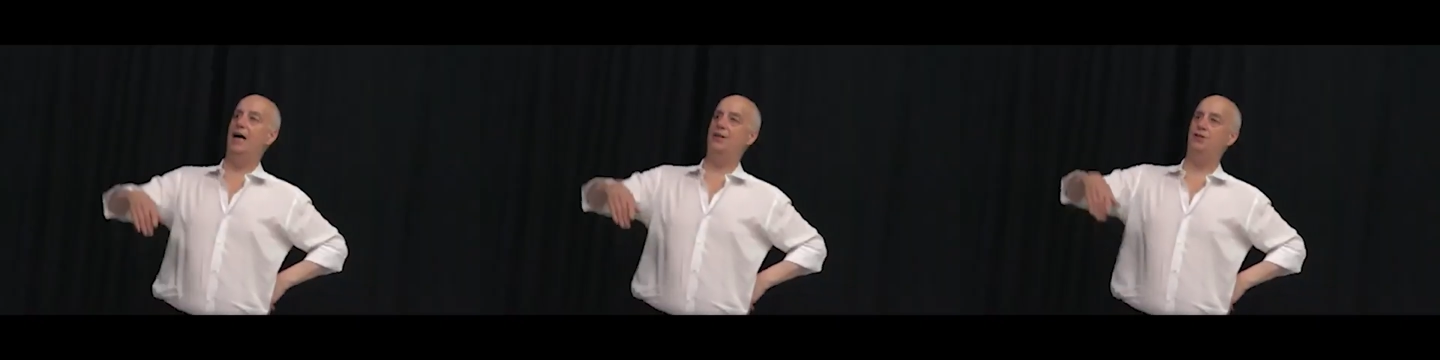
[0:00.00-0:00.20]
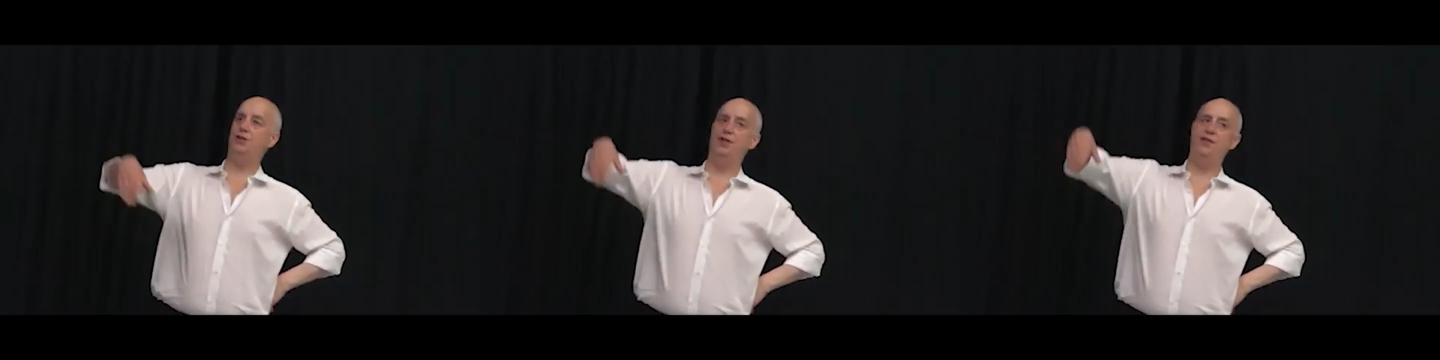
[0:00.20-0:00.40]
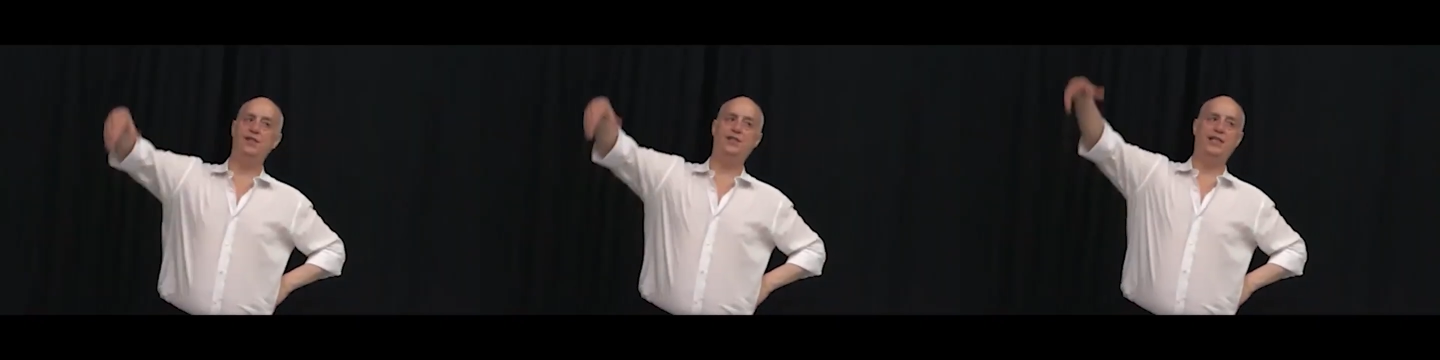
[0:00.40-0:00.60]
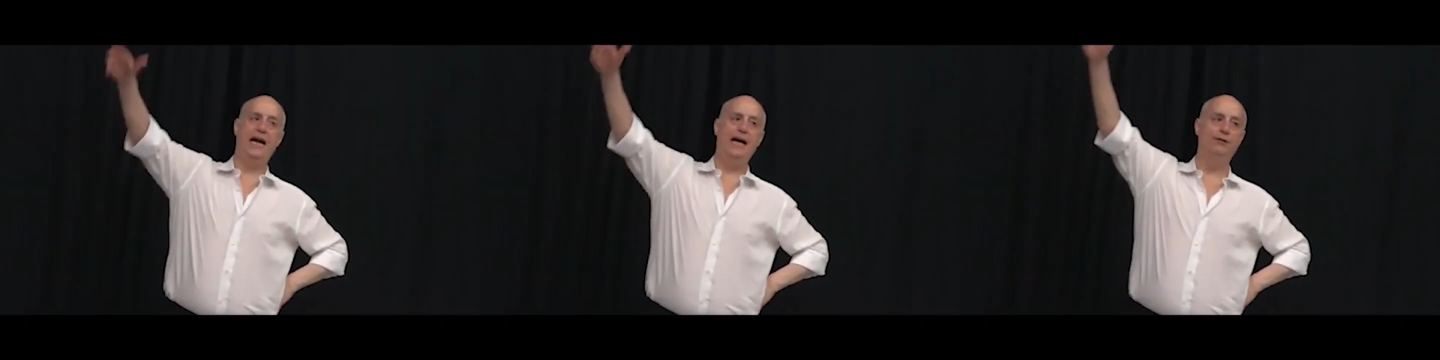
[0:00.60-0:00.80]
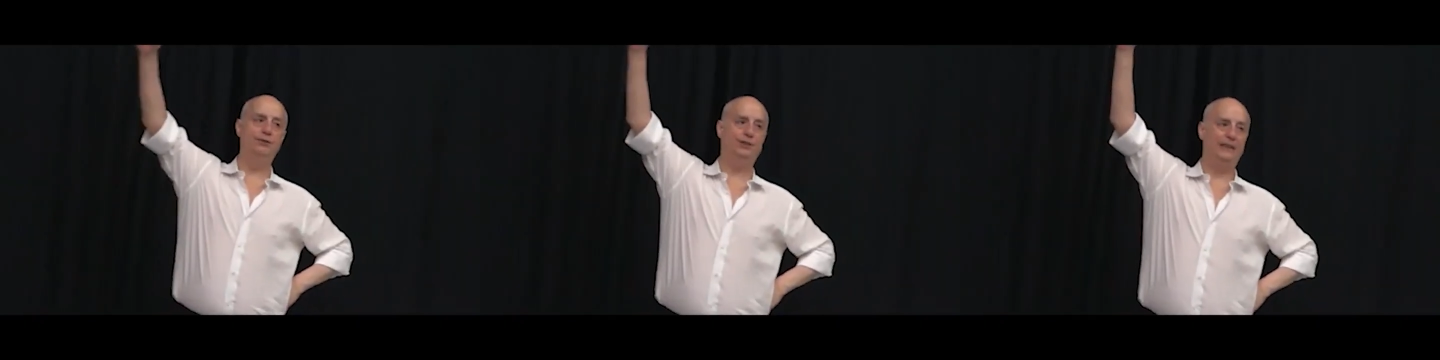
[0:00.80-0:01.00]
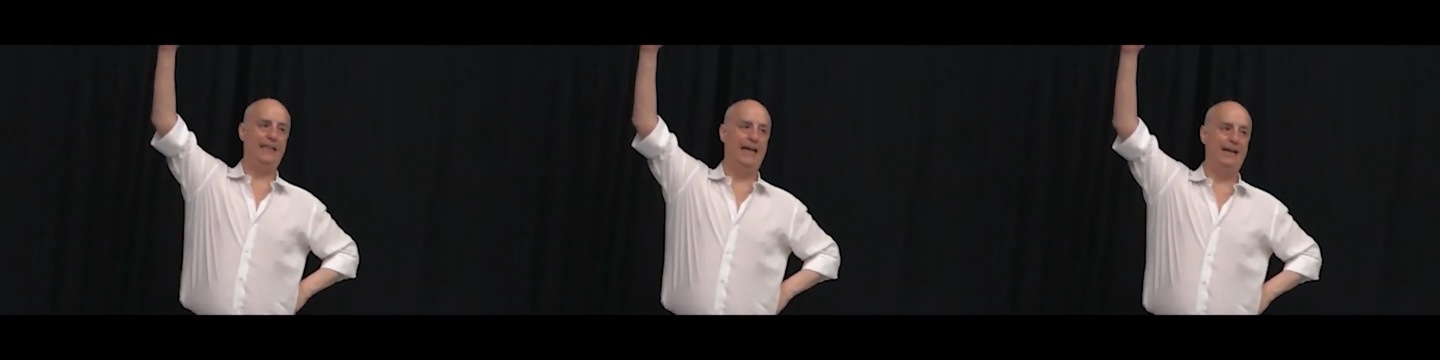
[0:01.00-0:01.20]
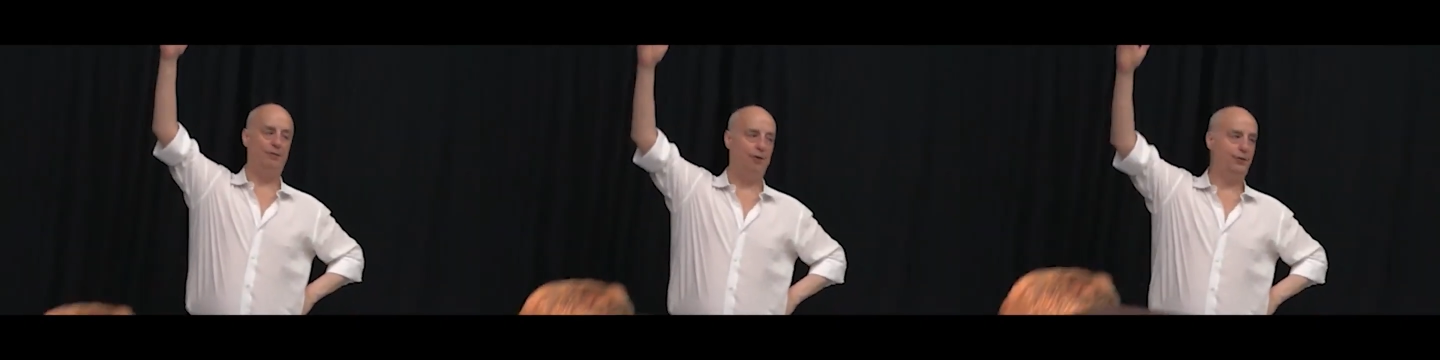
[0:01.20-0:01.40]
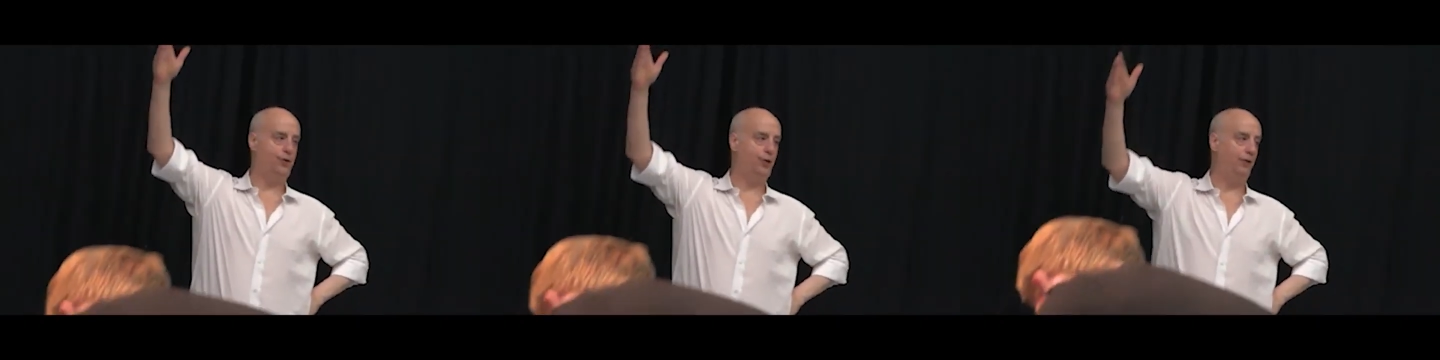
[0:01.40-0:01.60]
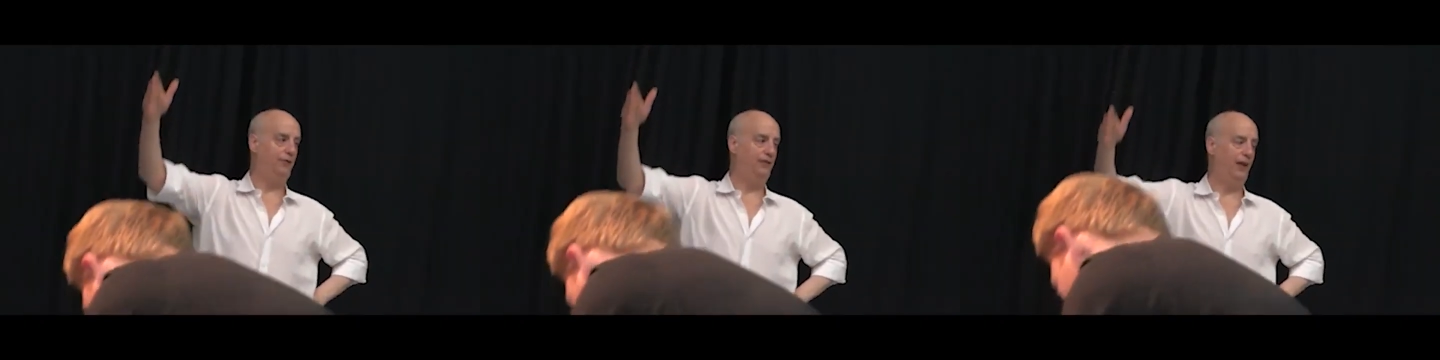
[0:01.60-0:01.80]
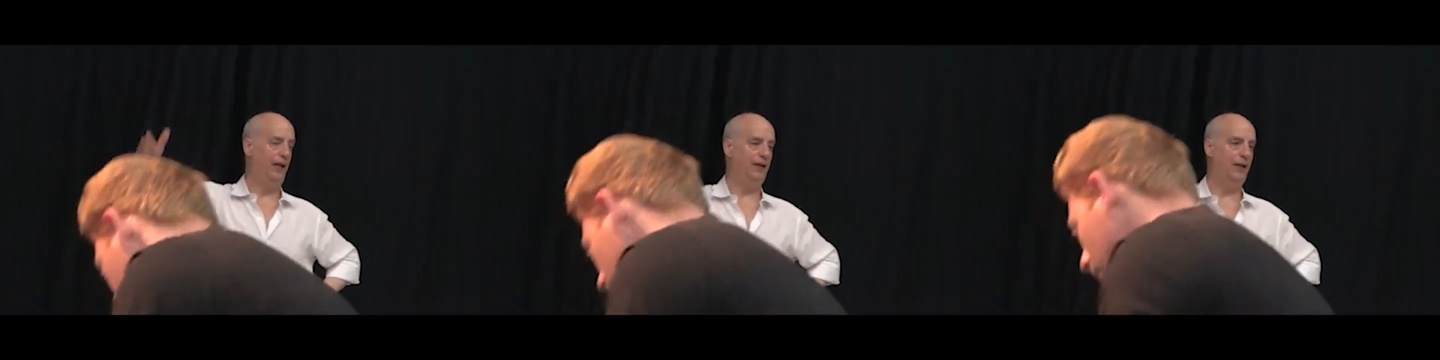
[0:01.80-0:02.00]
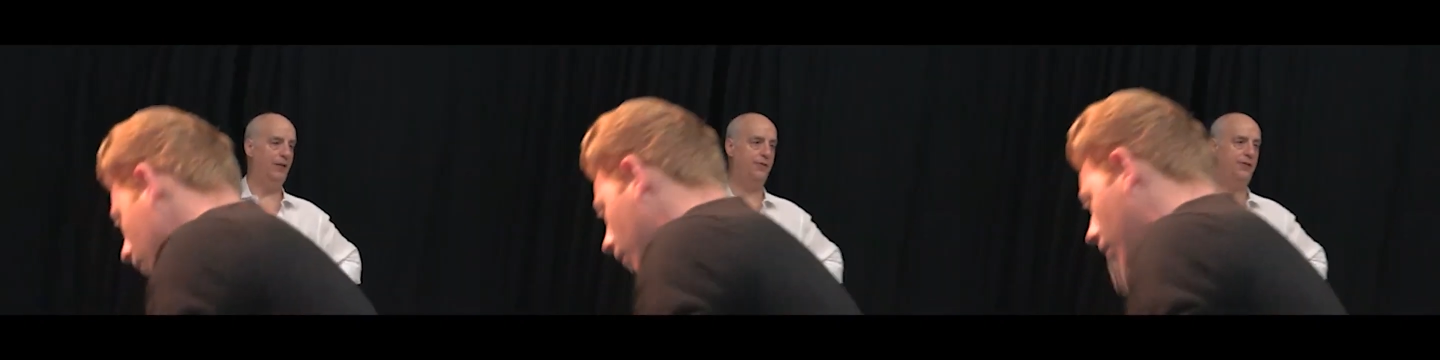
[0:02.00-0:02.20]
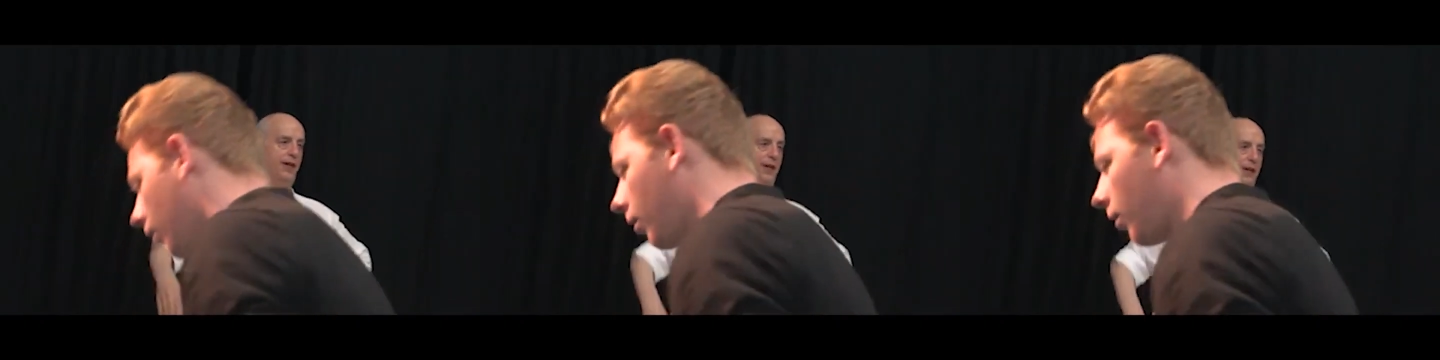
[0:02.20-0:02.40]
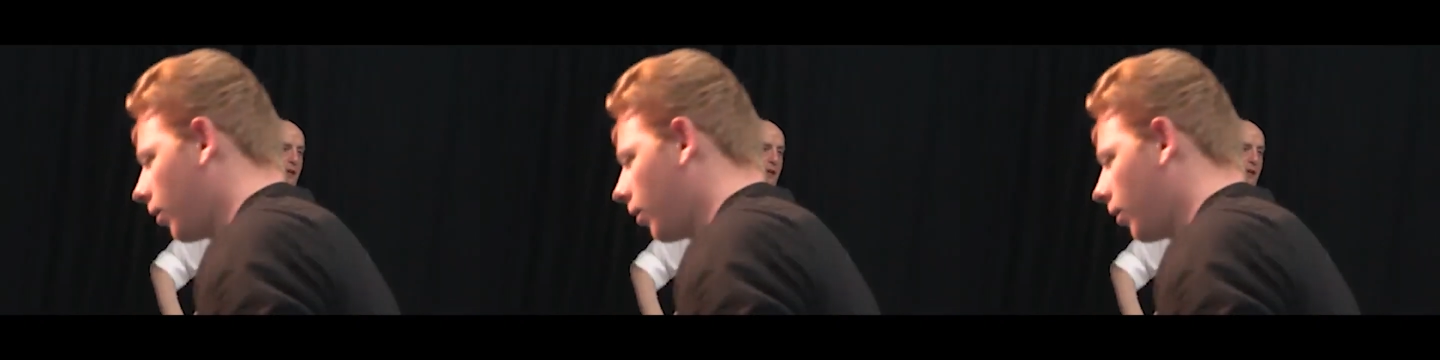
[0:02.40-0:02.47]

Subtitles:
to adapt to changing circumstances